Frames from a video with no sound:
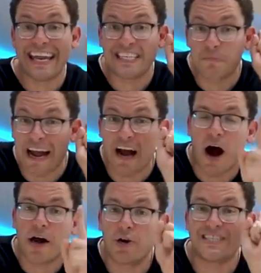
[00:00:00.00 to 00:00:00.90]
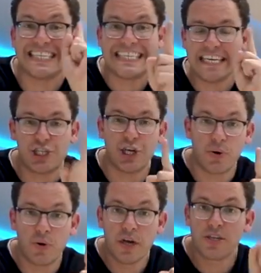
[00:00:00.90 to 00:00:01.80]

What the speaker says: and it's my honor to teach you.